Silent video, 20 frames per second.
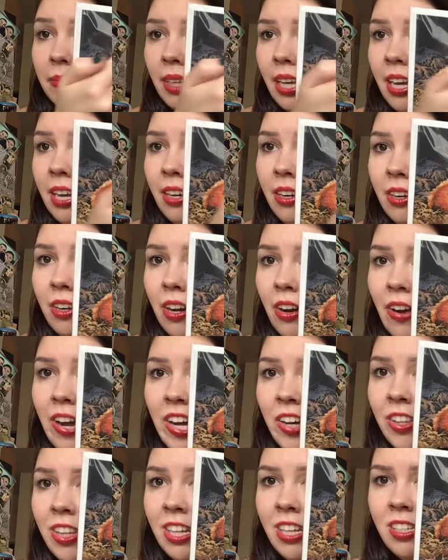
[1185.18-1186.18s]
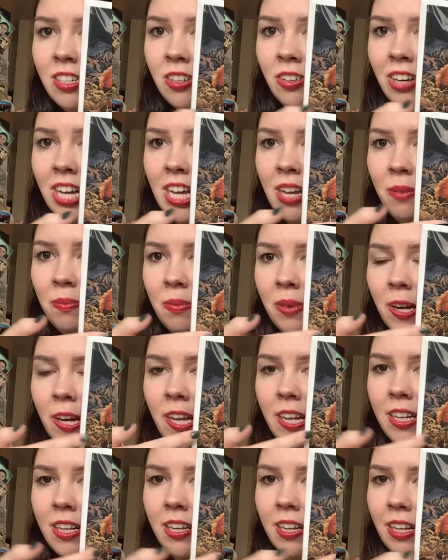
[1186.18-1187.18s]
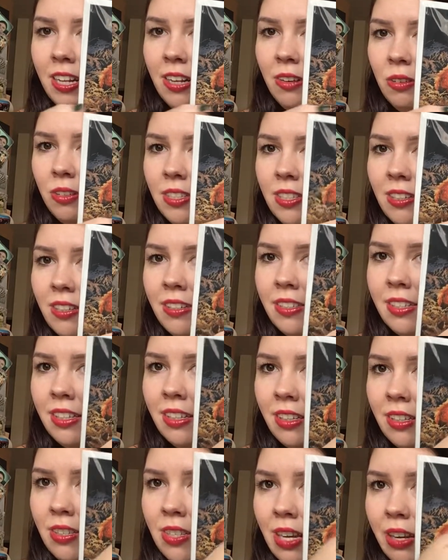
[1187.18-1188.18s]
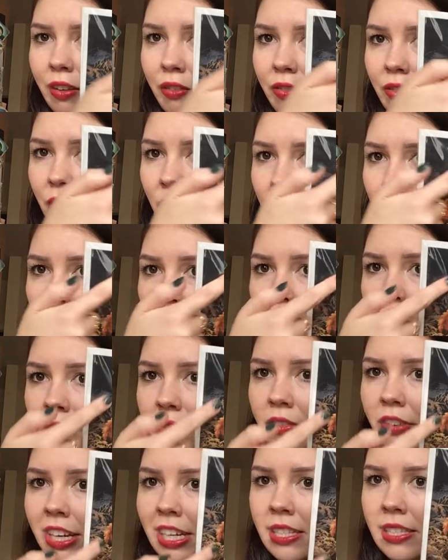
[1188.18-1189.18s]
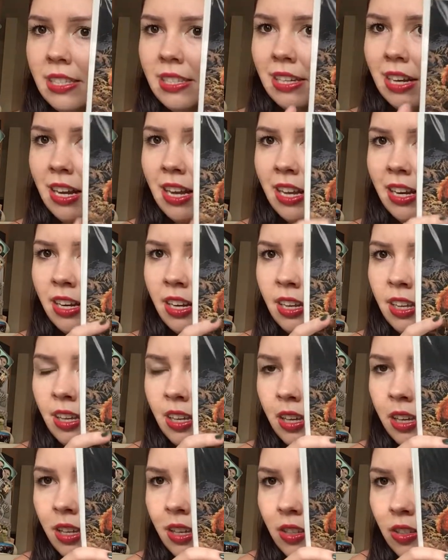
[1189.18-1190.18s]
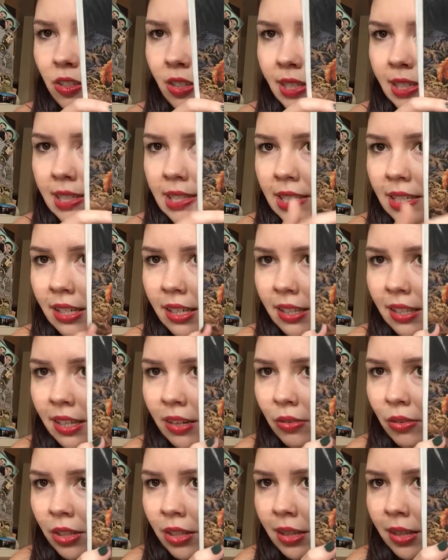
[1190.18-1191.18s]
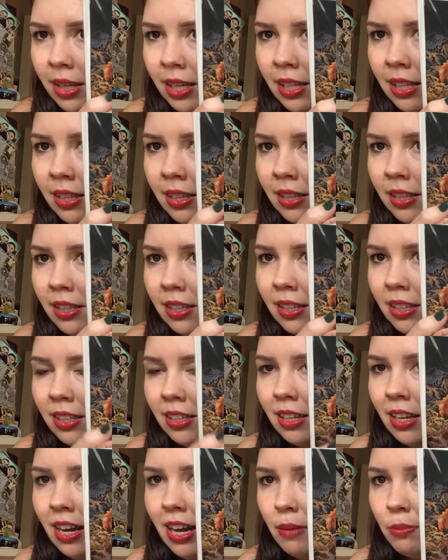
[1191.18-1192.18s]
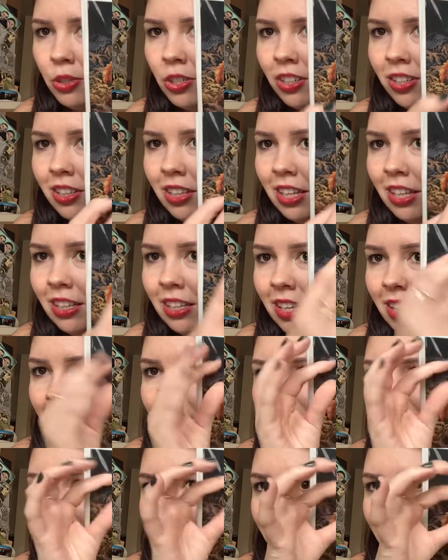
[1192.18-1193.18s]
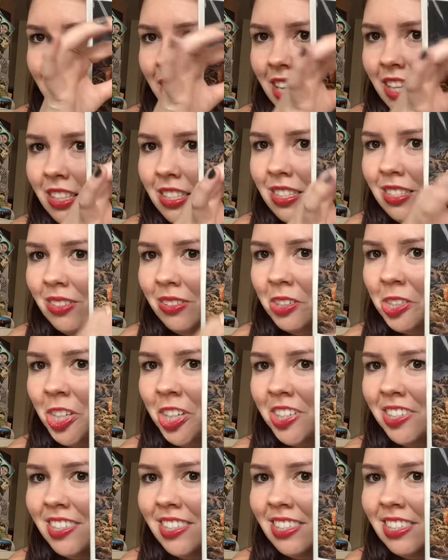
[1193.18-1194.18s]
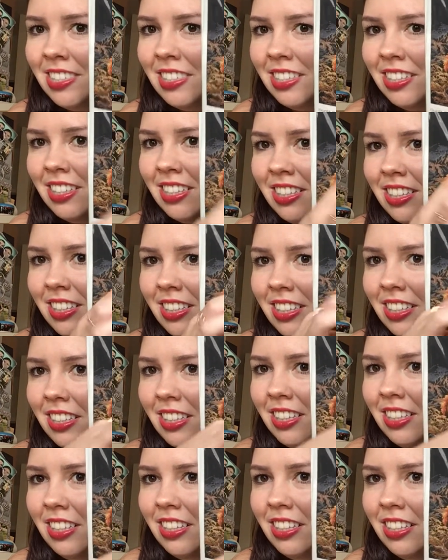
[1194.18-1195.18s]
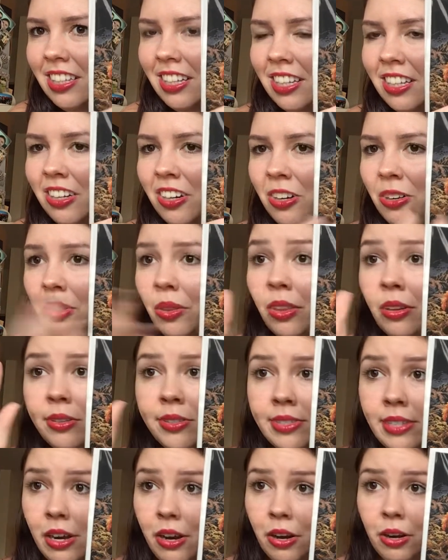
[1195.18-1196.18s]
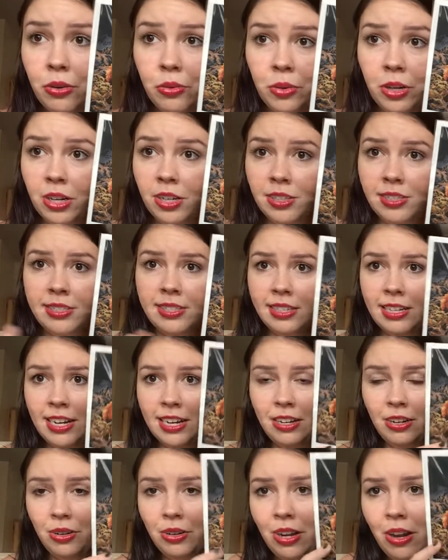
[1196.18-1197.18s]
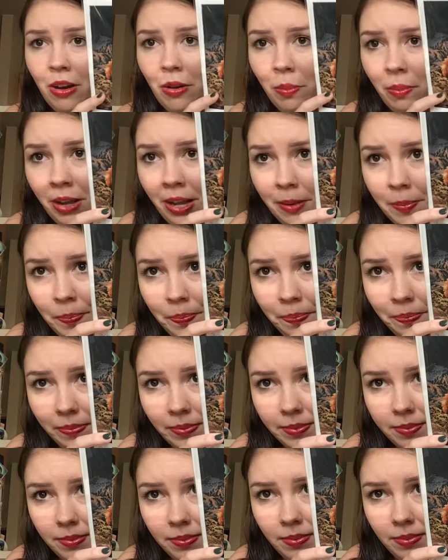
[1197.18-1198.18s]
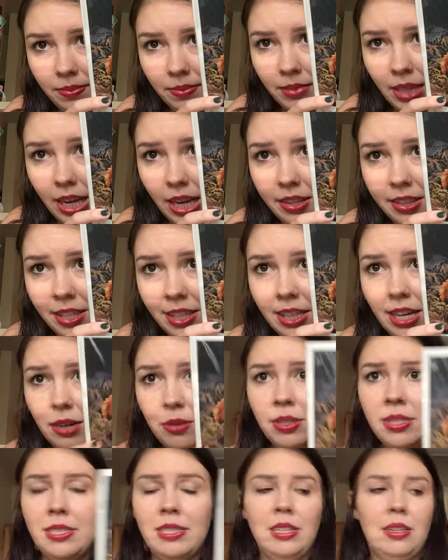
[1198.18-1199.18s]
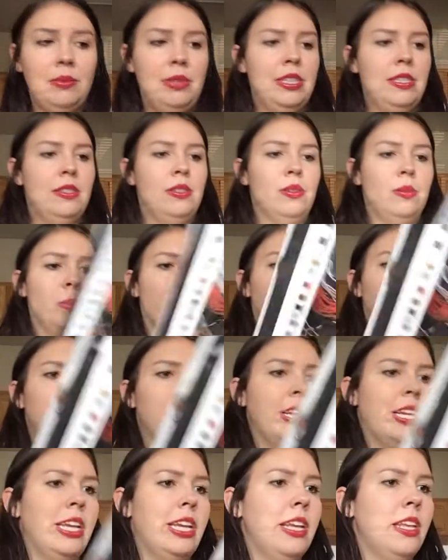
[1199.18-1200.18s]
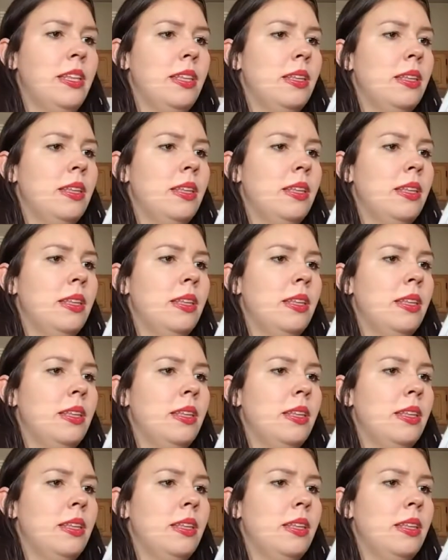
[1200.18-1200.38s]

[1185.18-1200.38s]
I don't know how they do it, but it seriously looks like a photograph when it's done. Just, they really captured like light source and all those art words that I don't know, but I think that one's gonna be super pretty.